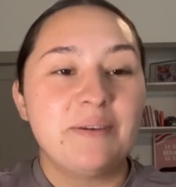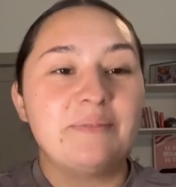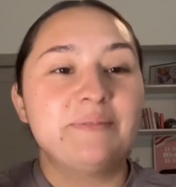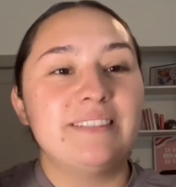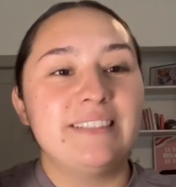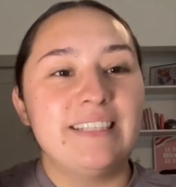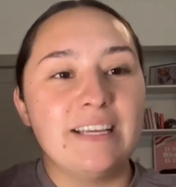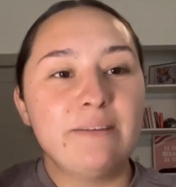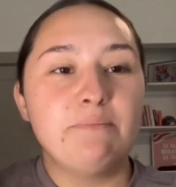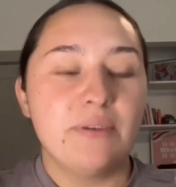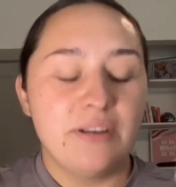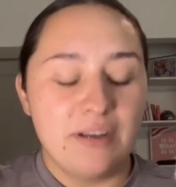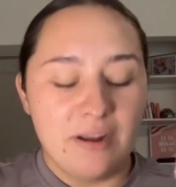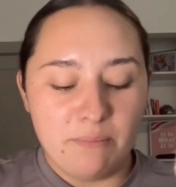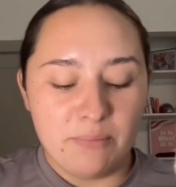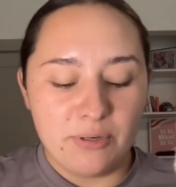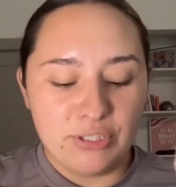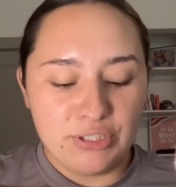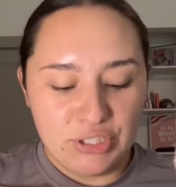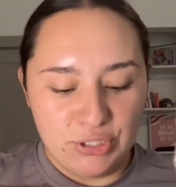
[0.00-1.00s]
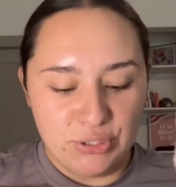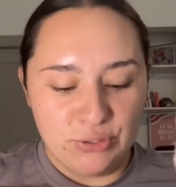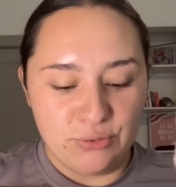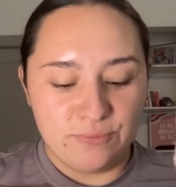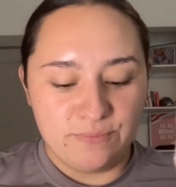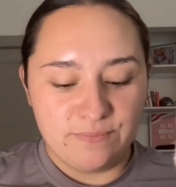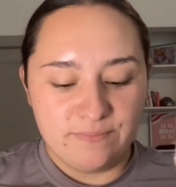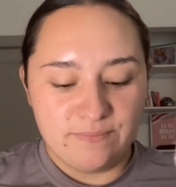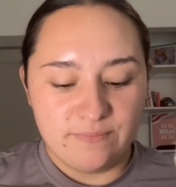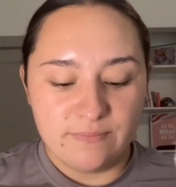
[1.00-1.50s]
tip number 2,
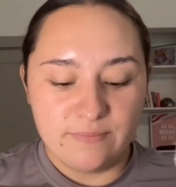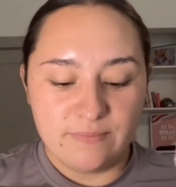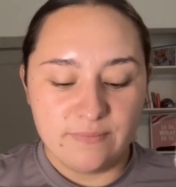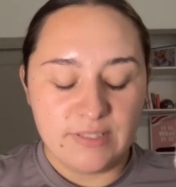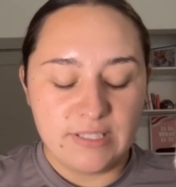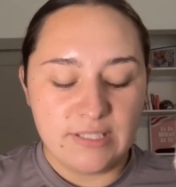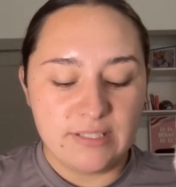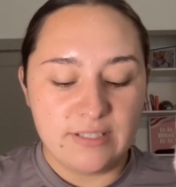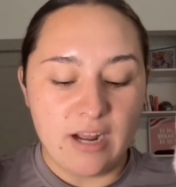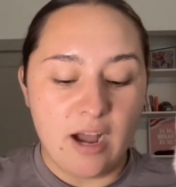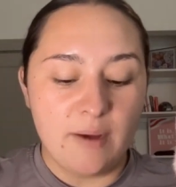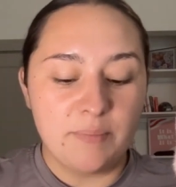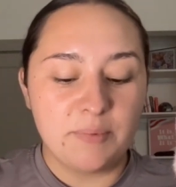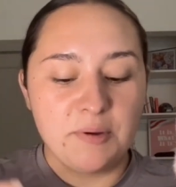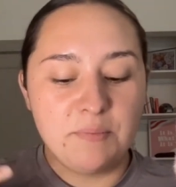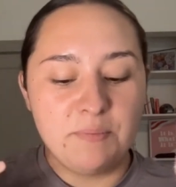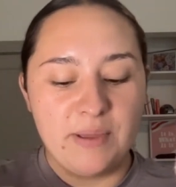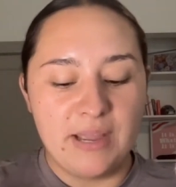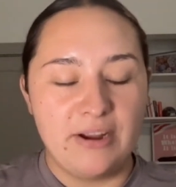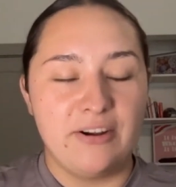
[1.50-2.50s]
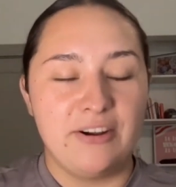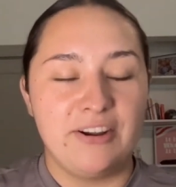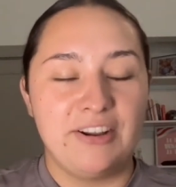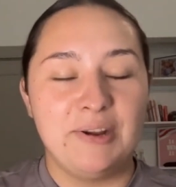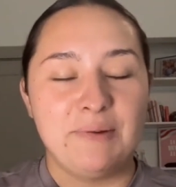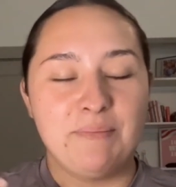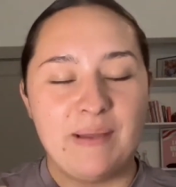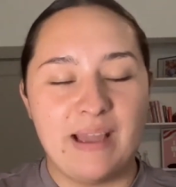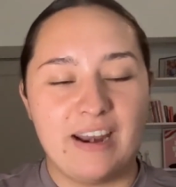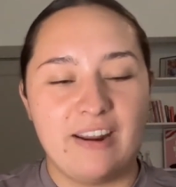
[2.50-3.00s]
stop comparing
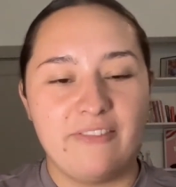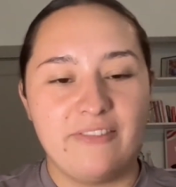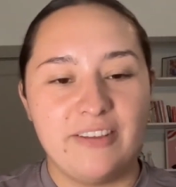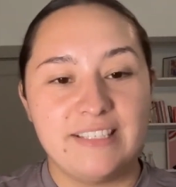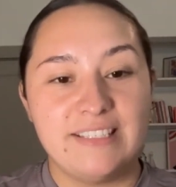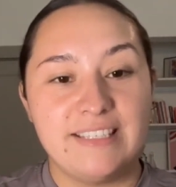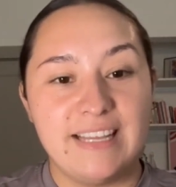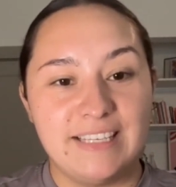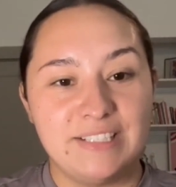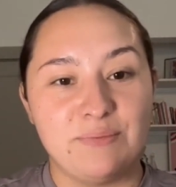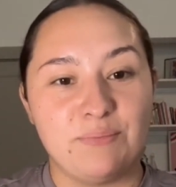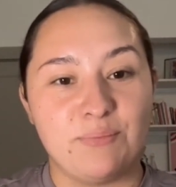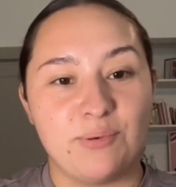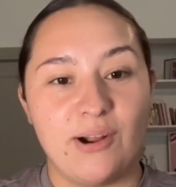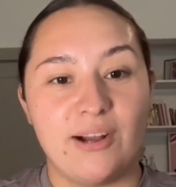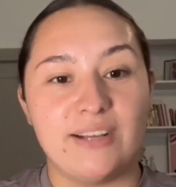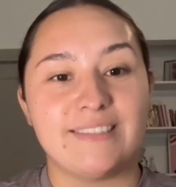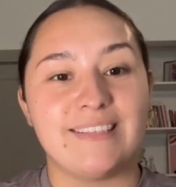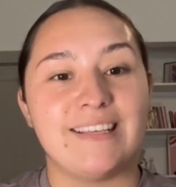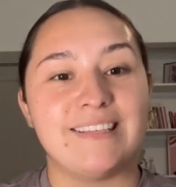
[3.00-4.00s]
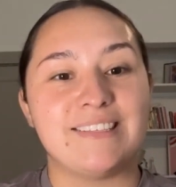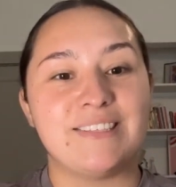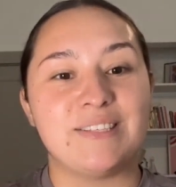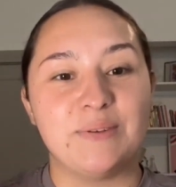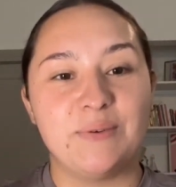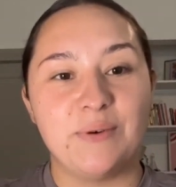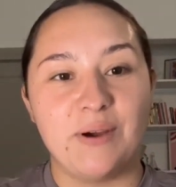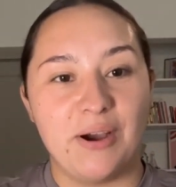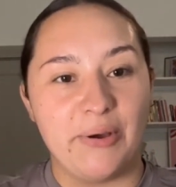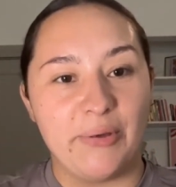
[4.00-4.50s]
your manifestation process
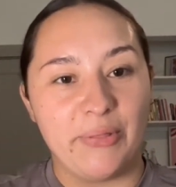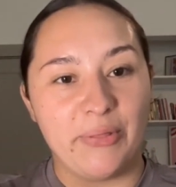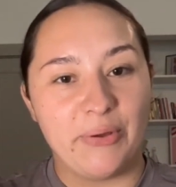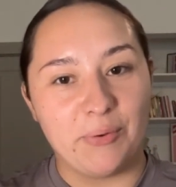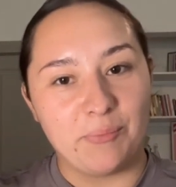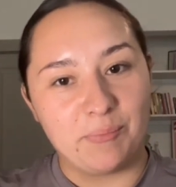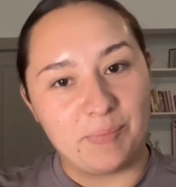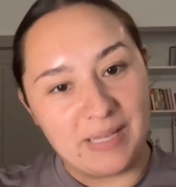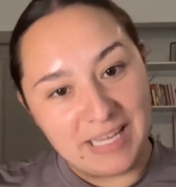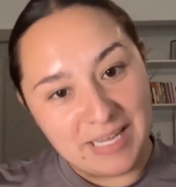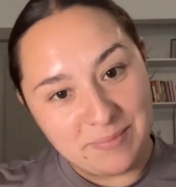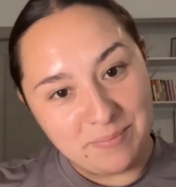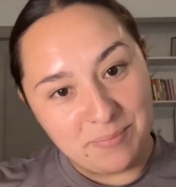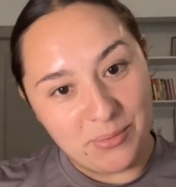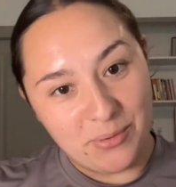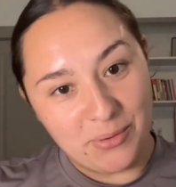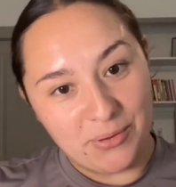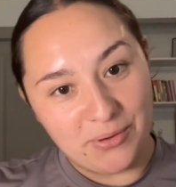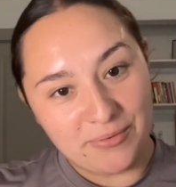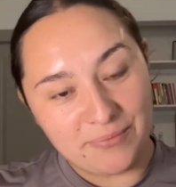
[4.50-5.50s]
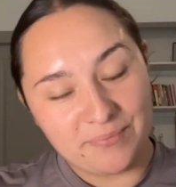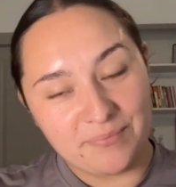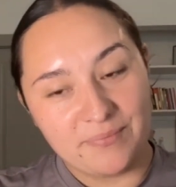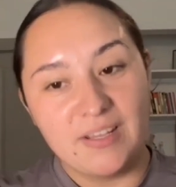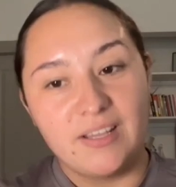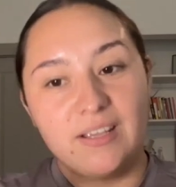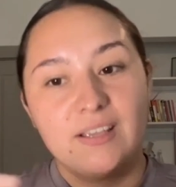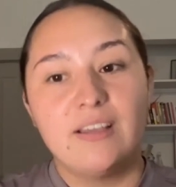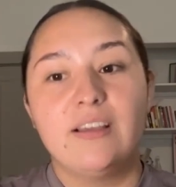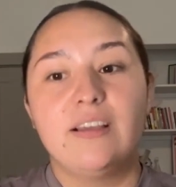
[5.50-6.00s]
to other people.
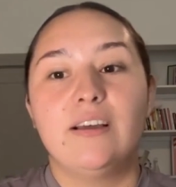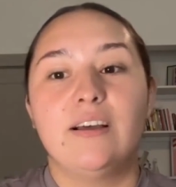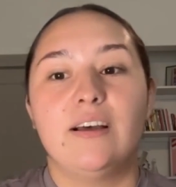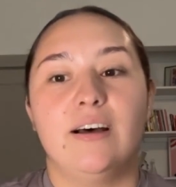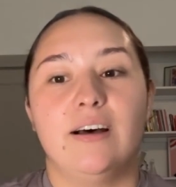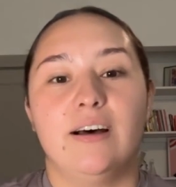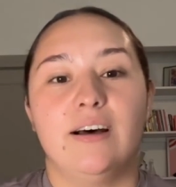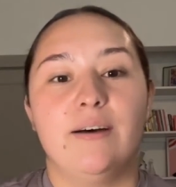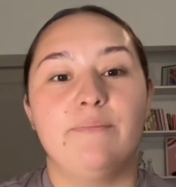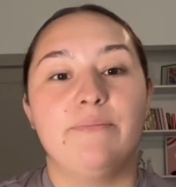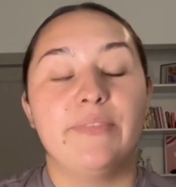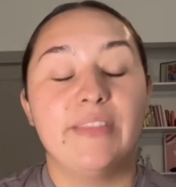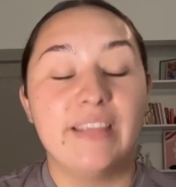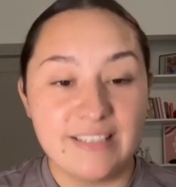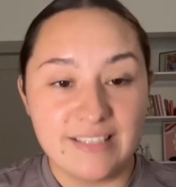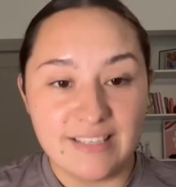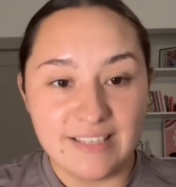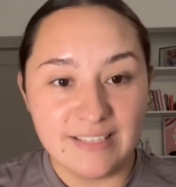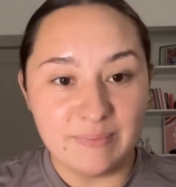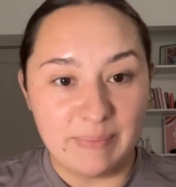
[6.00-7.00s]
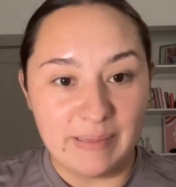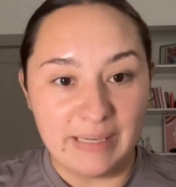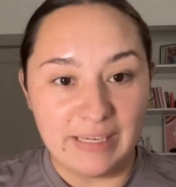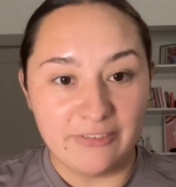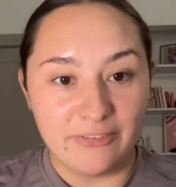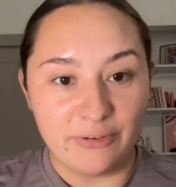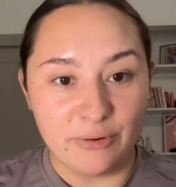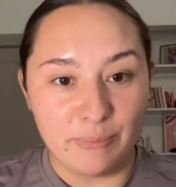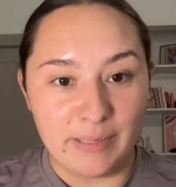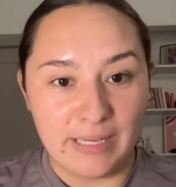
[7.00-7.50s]
This is big
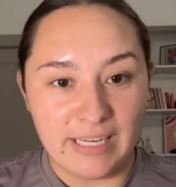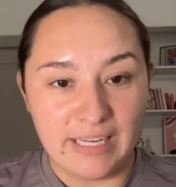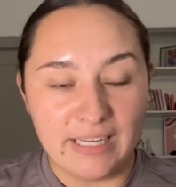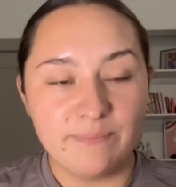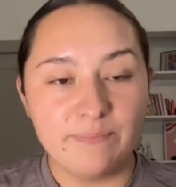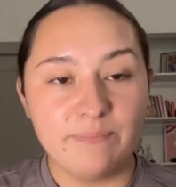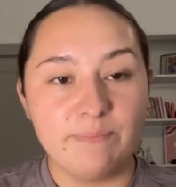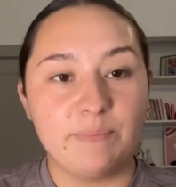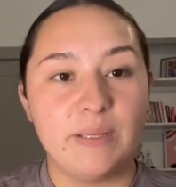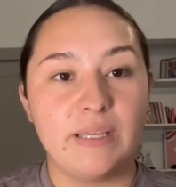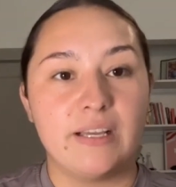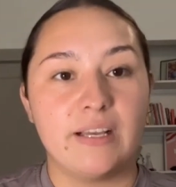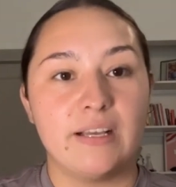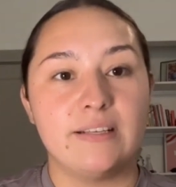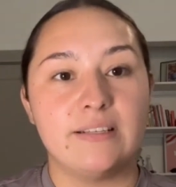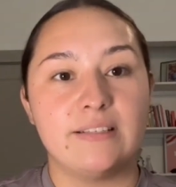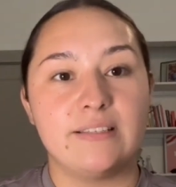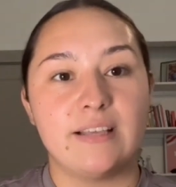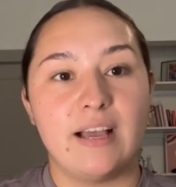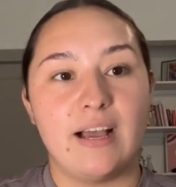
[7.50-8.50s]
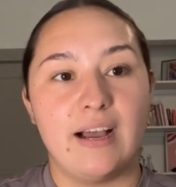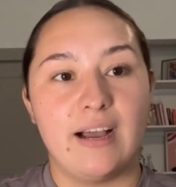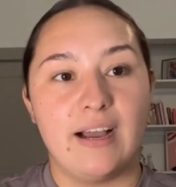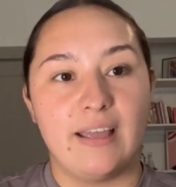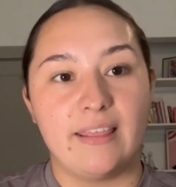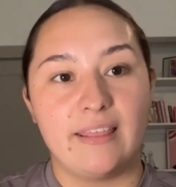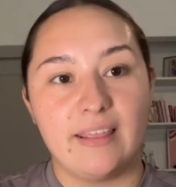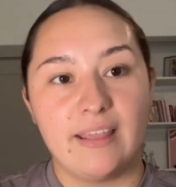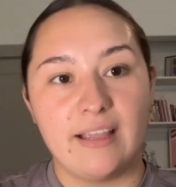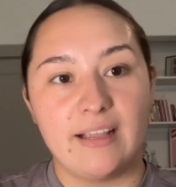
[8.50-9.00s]
for me because I
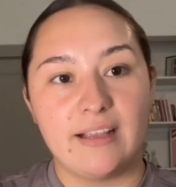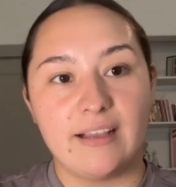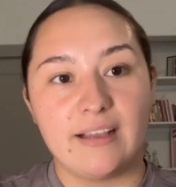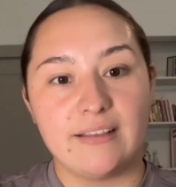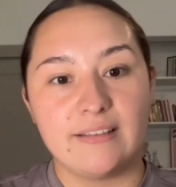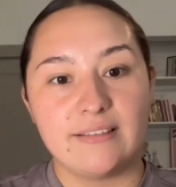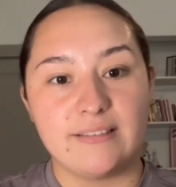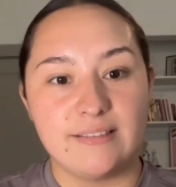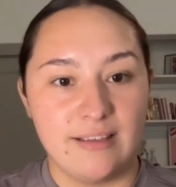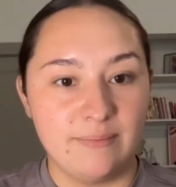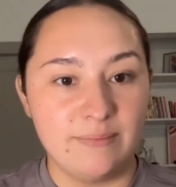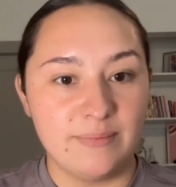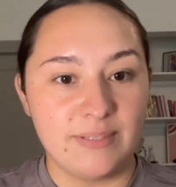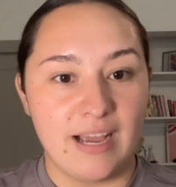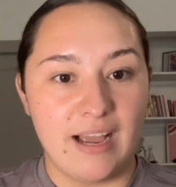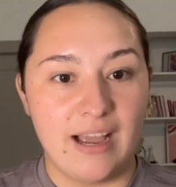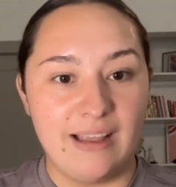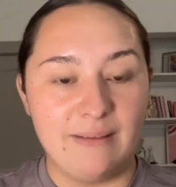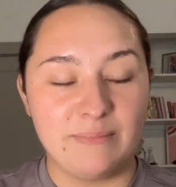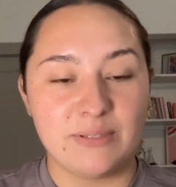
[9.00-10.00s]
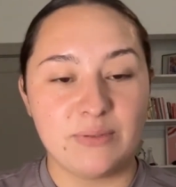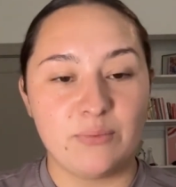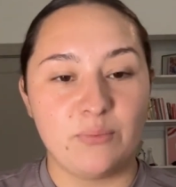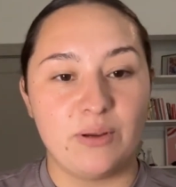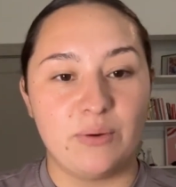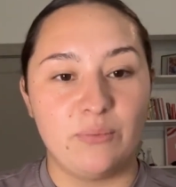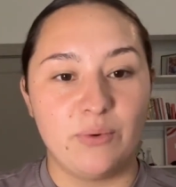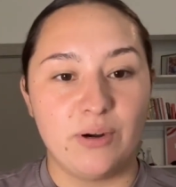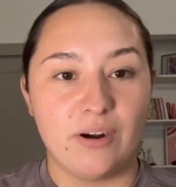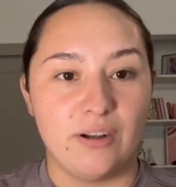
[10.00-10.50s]
think sometimes
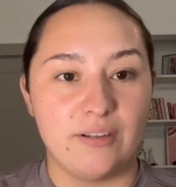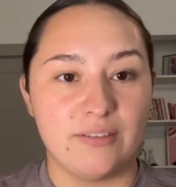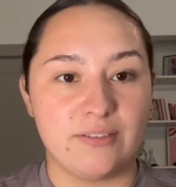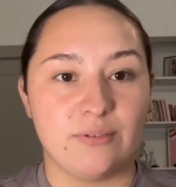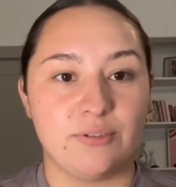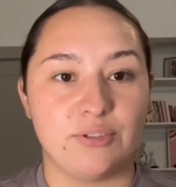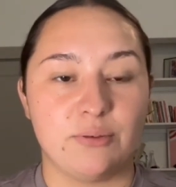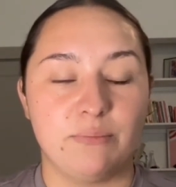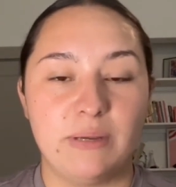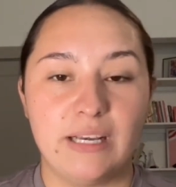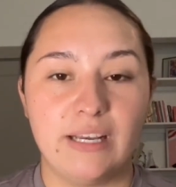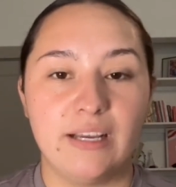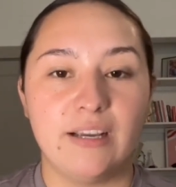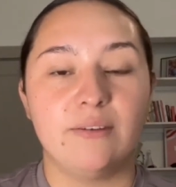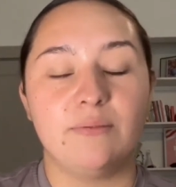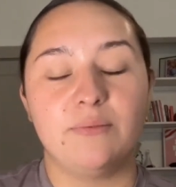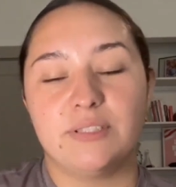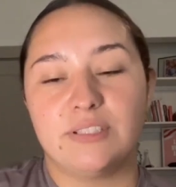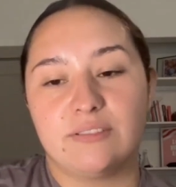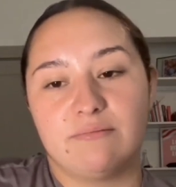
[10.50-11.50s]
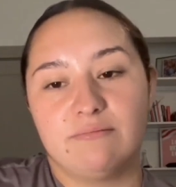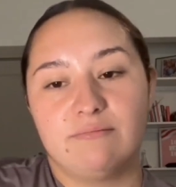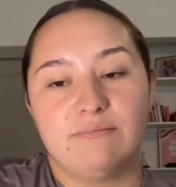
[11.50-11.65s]
when we're on social media, which